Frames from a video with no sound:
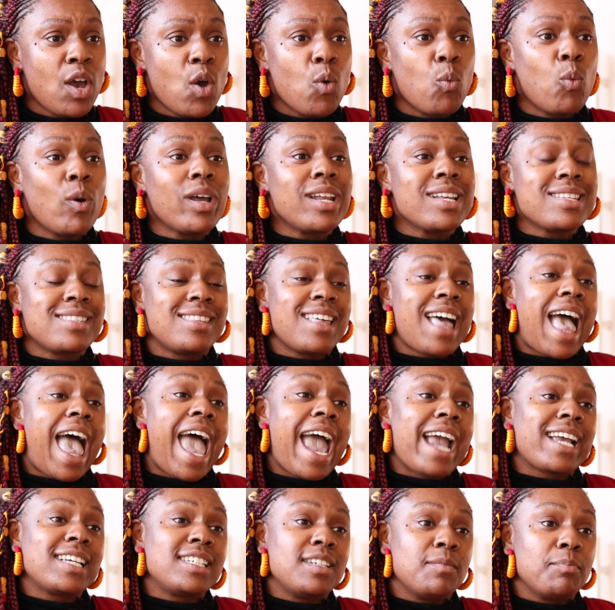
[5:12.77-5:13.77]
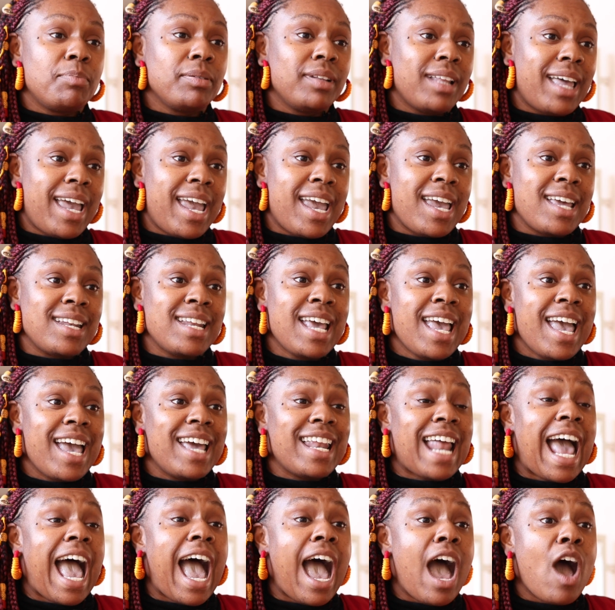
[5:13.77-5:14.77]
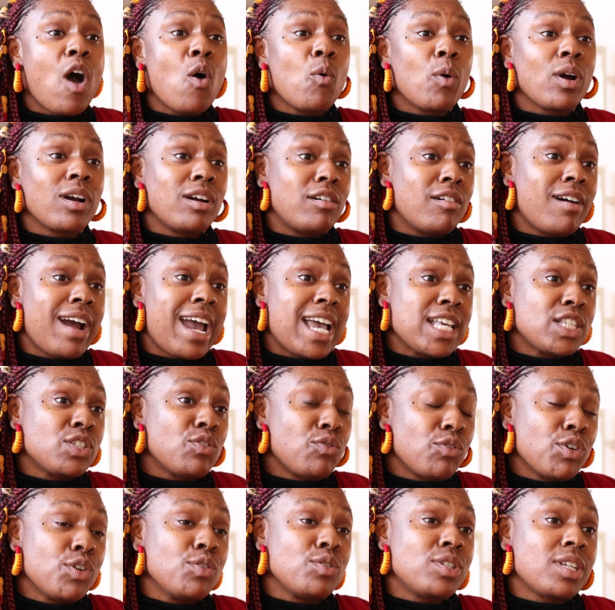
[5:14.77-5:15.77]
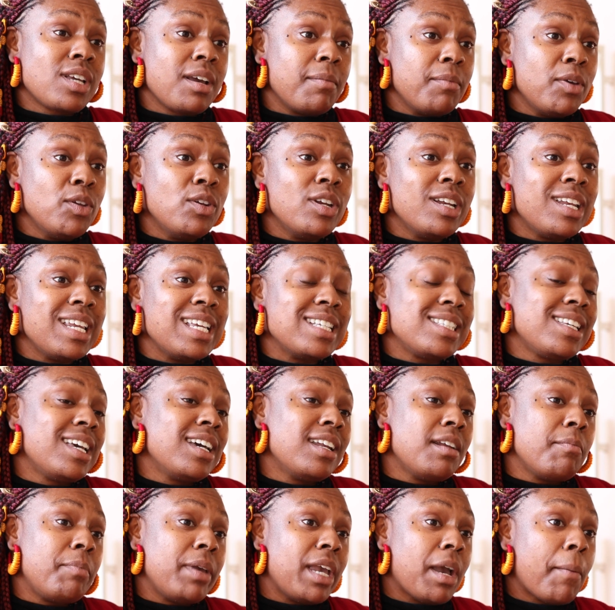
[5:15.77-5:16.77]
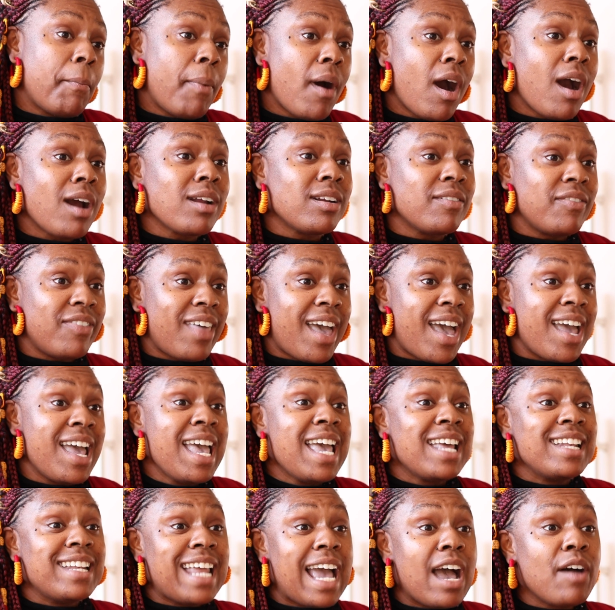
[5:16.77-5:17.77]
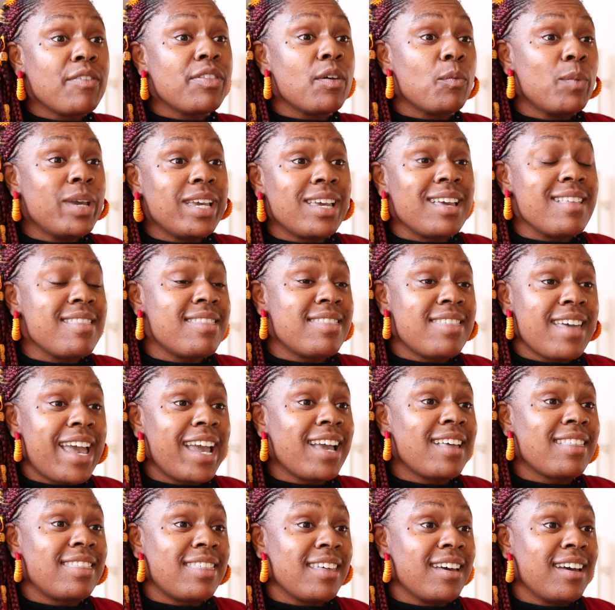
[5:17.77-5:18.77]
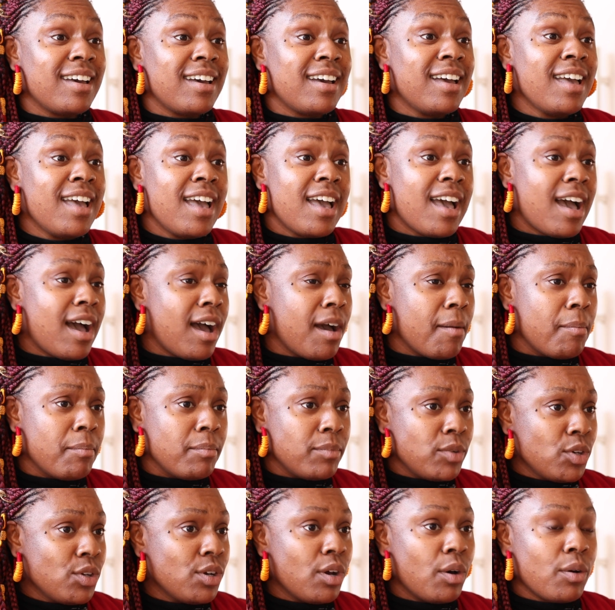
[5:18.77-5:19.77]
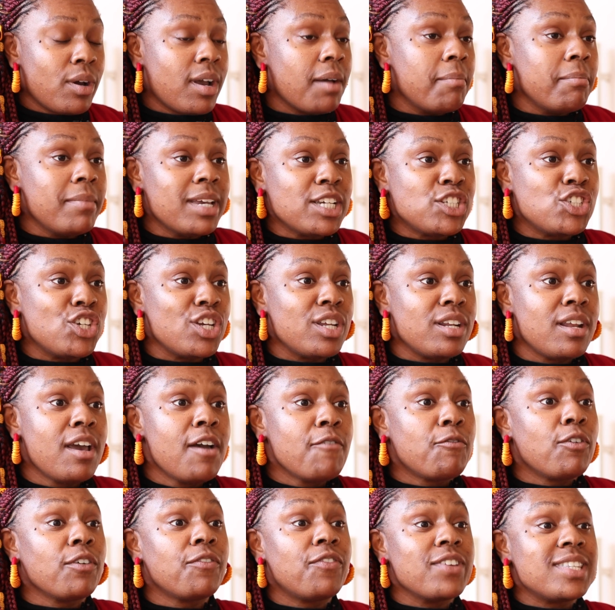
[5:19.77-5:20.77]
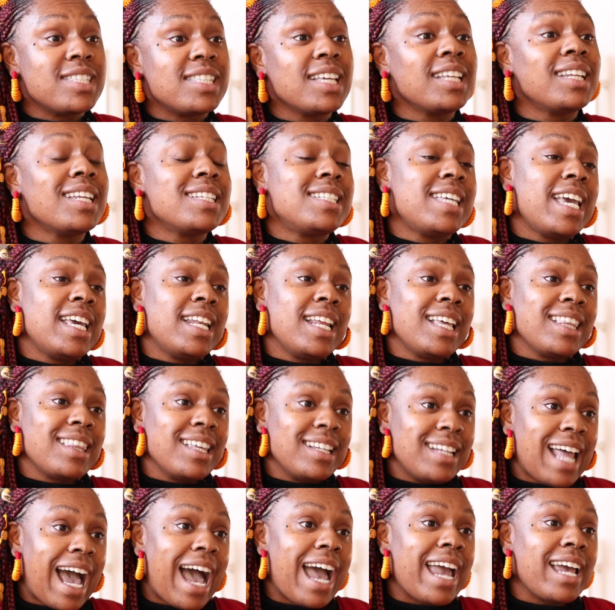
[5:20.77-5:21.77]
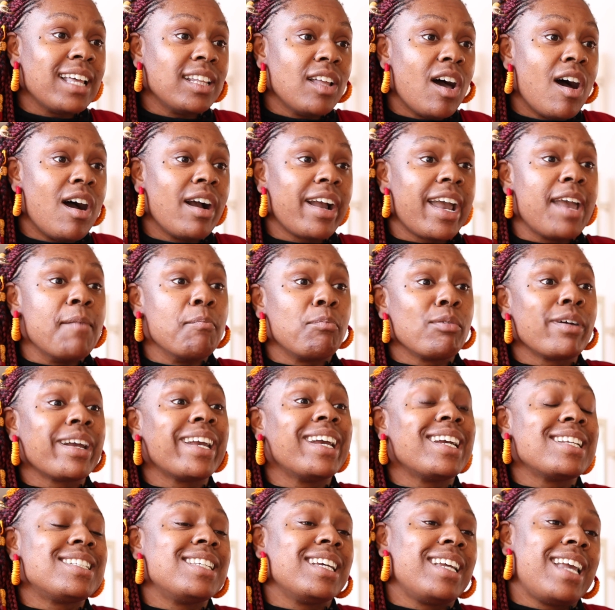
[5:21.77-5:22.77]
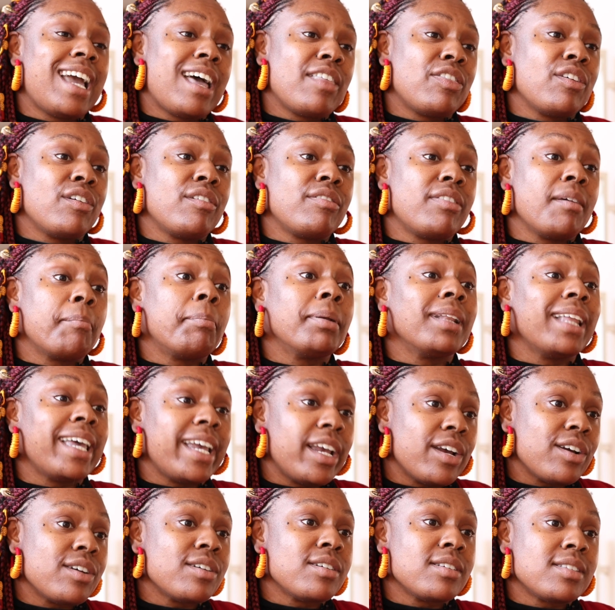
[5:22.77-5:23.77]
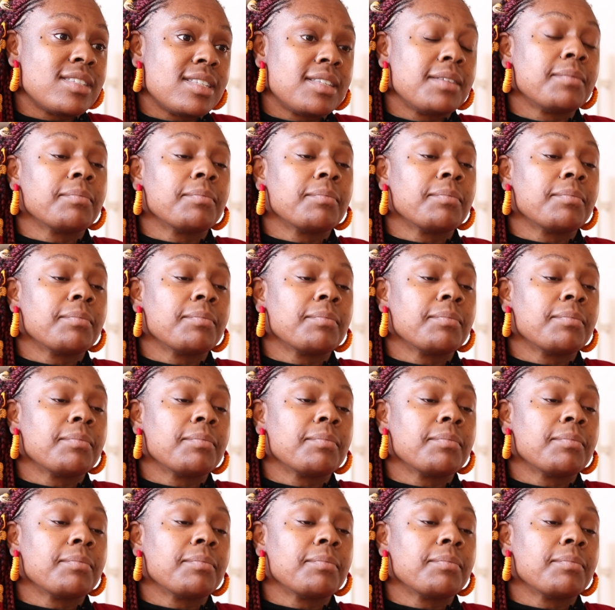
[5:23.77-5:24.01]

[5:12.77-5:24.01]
What is the action plan and how are grassroots communities going to be a part of that now that we can thank the commission for facilitating the dialogue and bringing together the players?